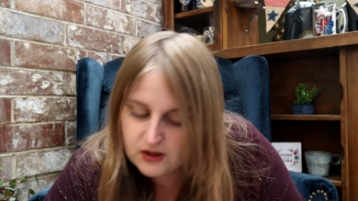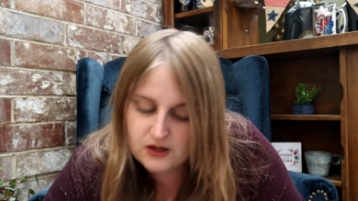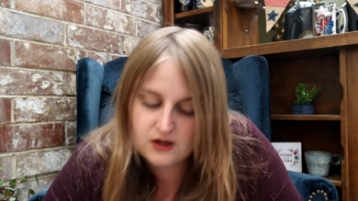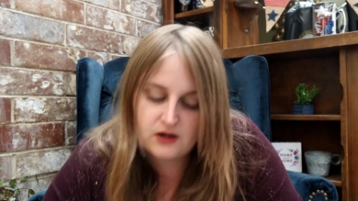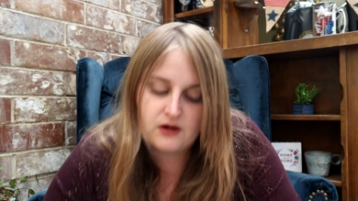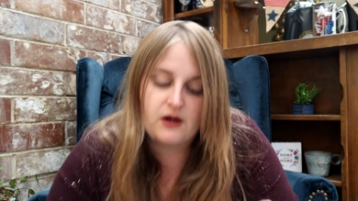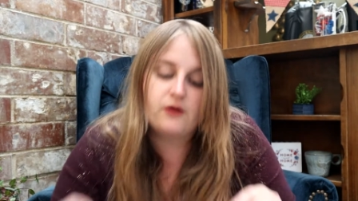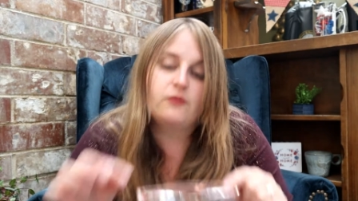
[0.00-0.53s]

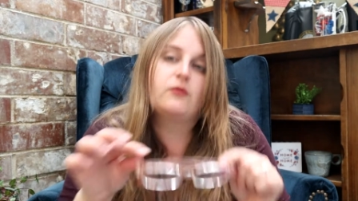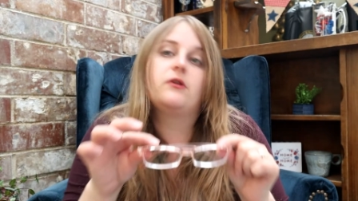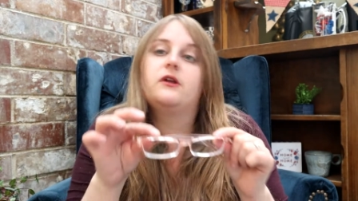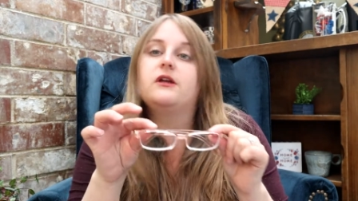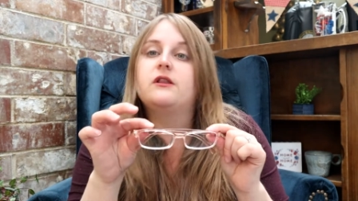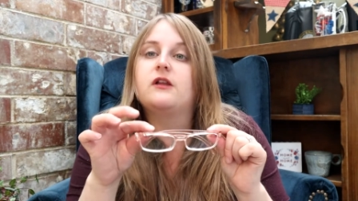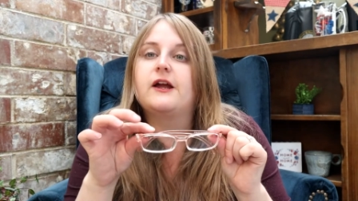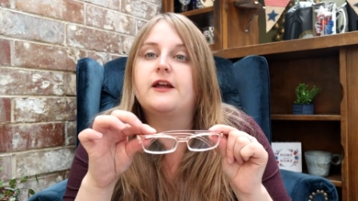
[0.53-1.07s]
And I
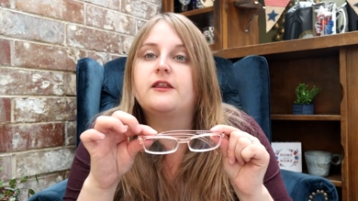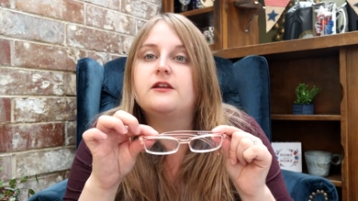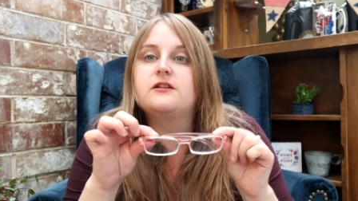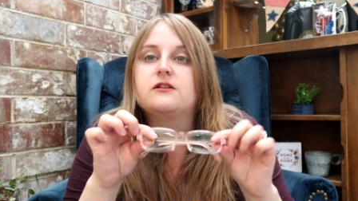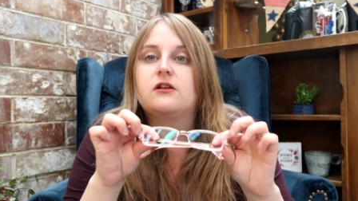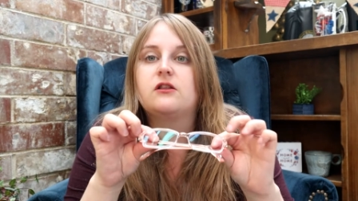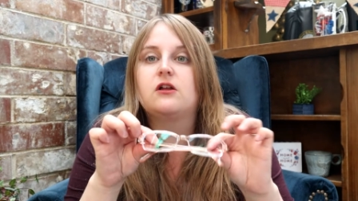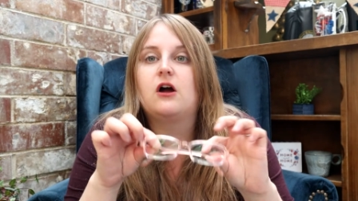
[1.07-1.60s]
really like
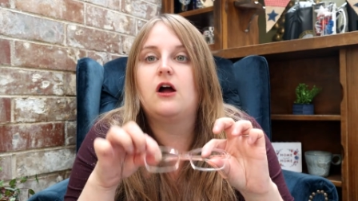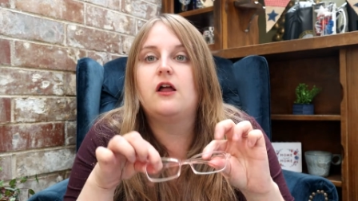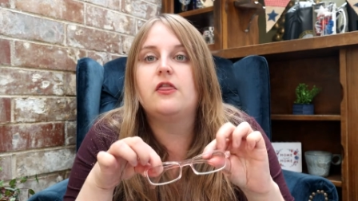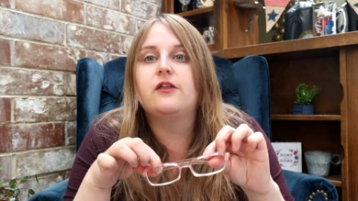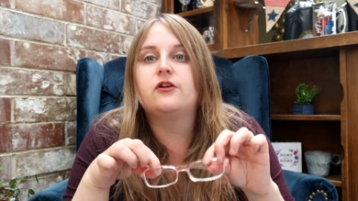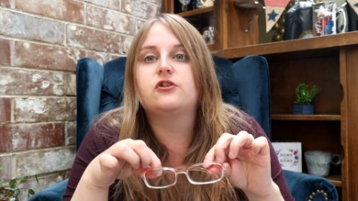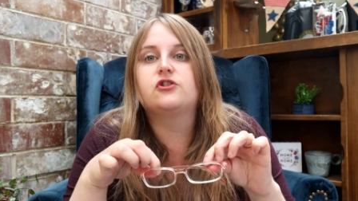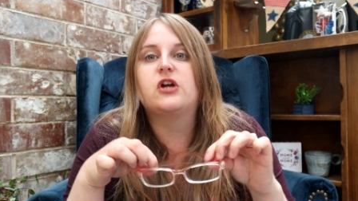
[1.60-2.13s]
these a
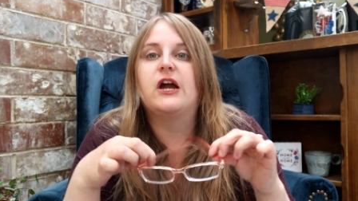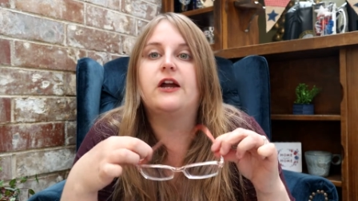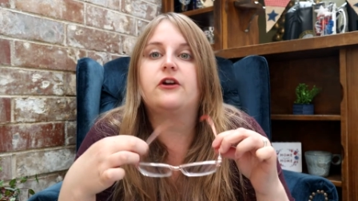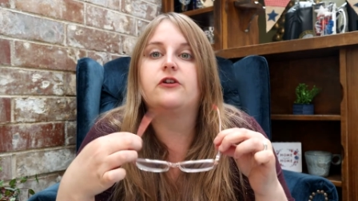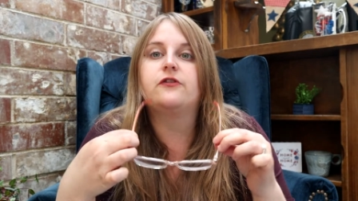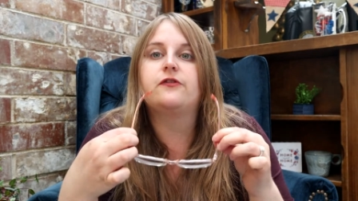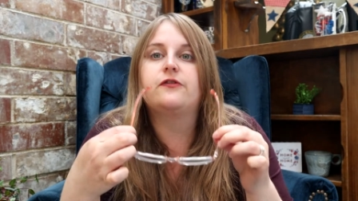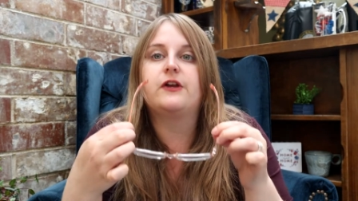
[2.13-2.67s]
lot. They're
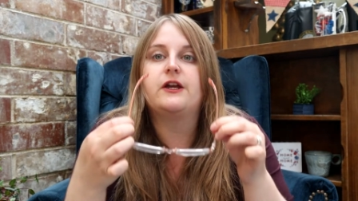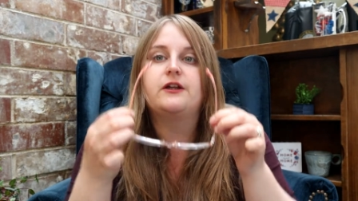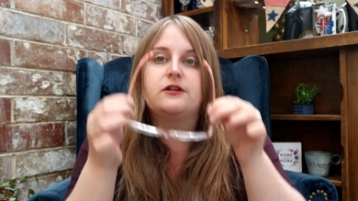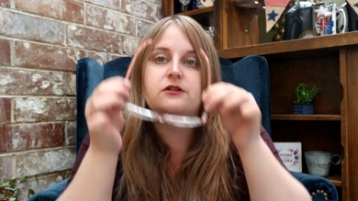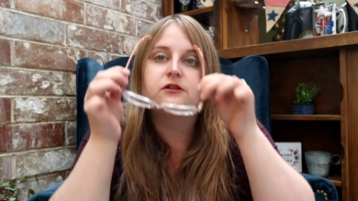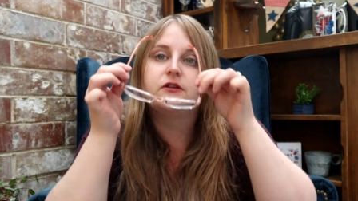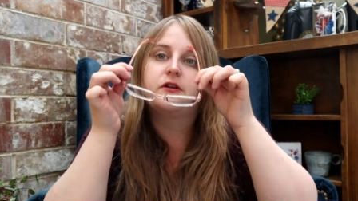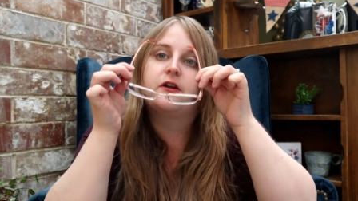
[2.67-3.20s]
tighter
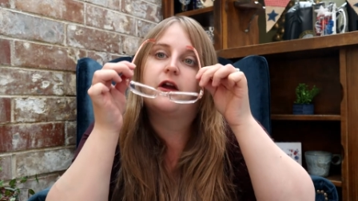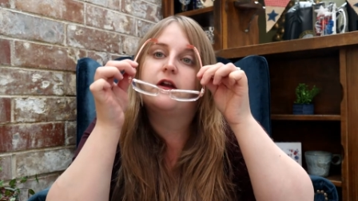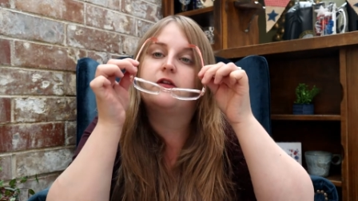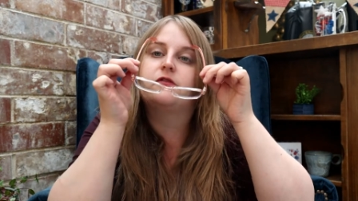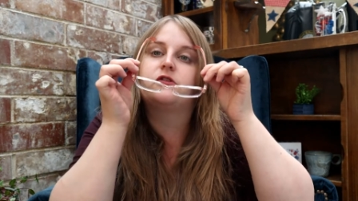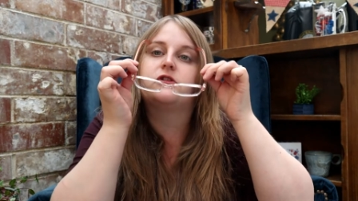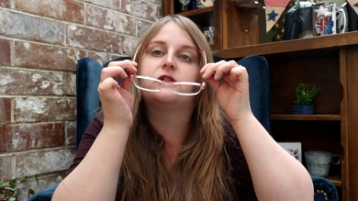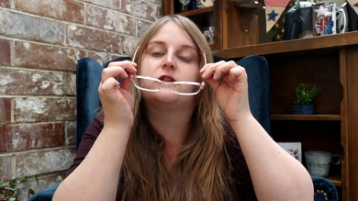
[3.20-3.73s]
fit, so they kind
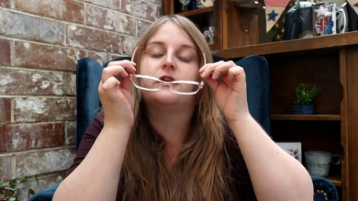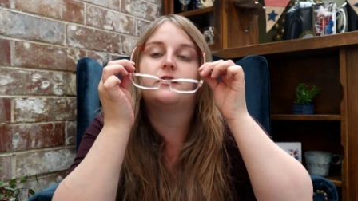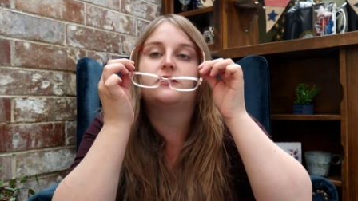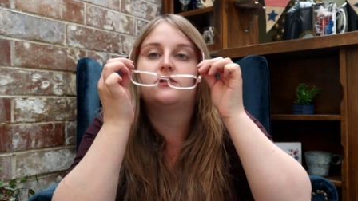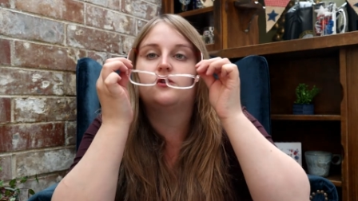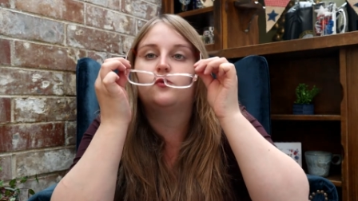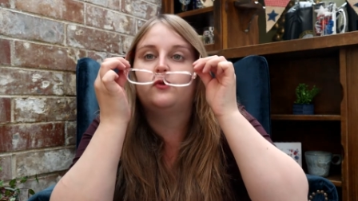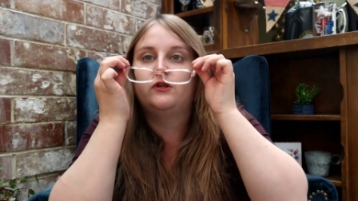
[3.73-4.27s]
of just like
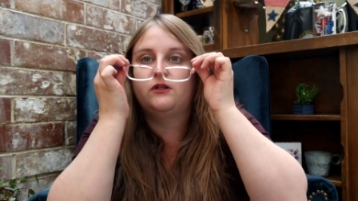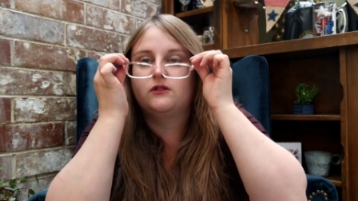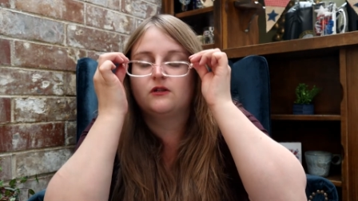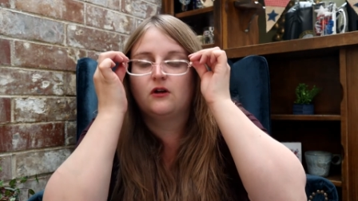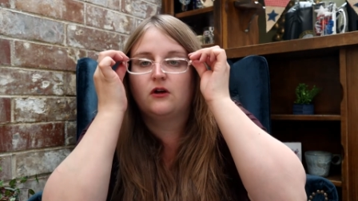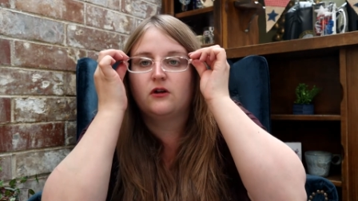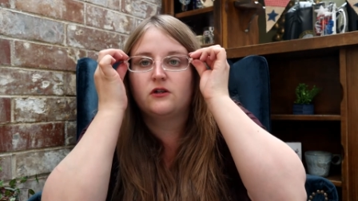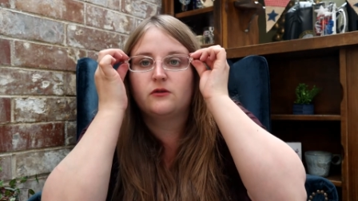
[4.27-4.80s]
squeeze
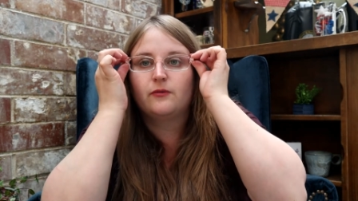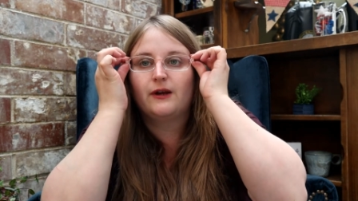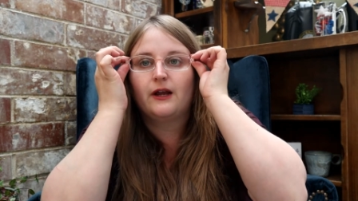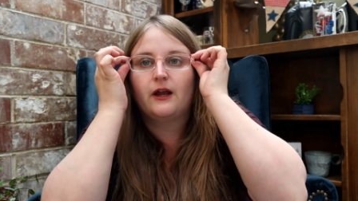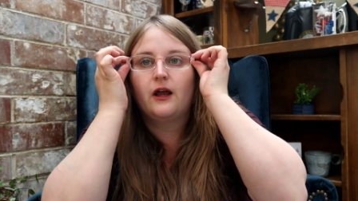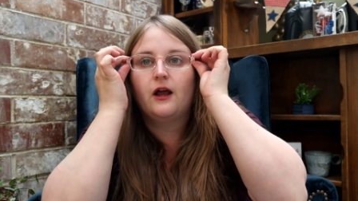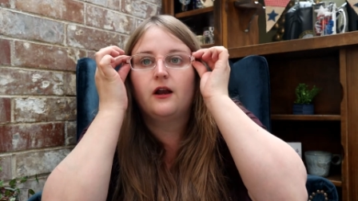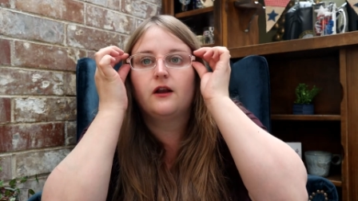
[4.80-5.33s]
onto my
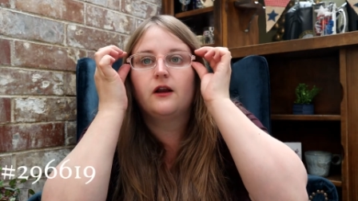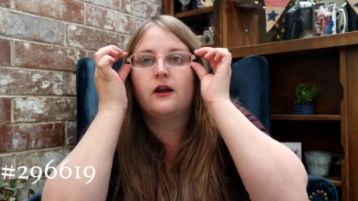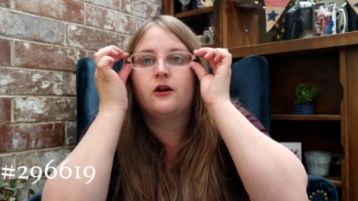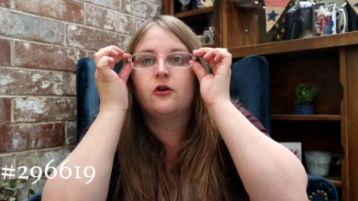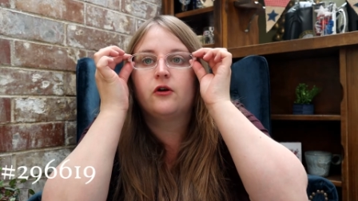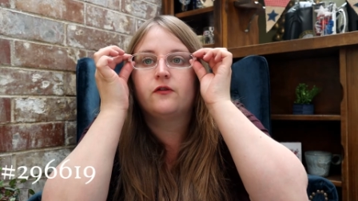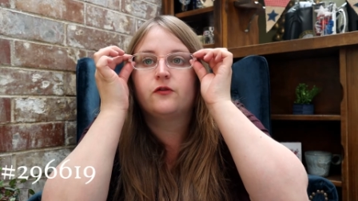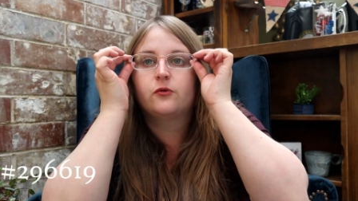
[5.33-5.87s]
head and I
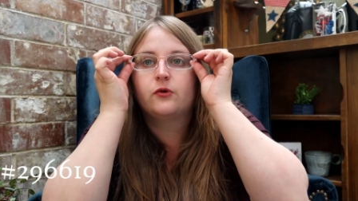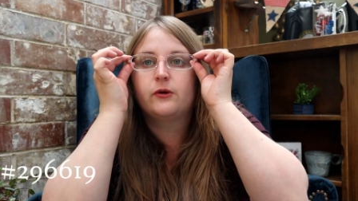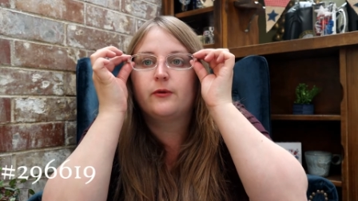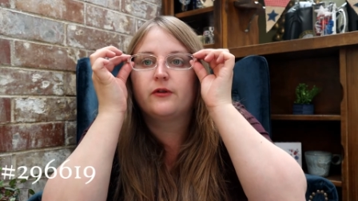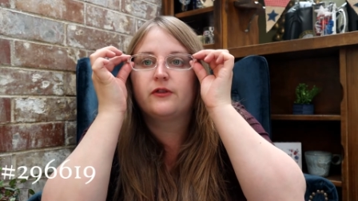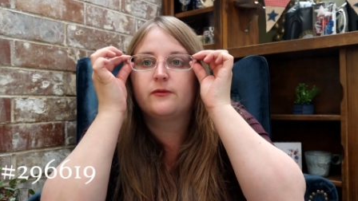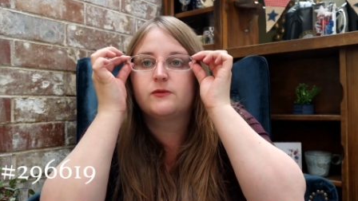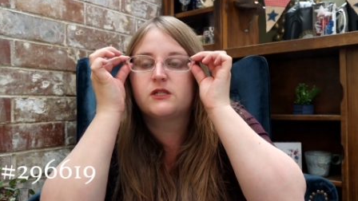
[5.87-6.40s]
don't have to worry
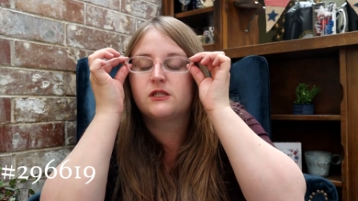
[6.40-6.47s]
about them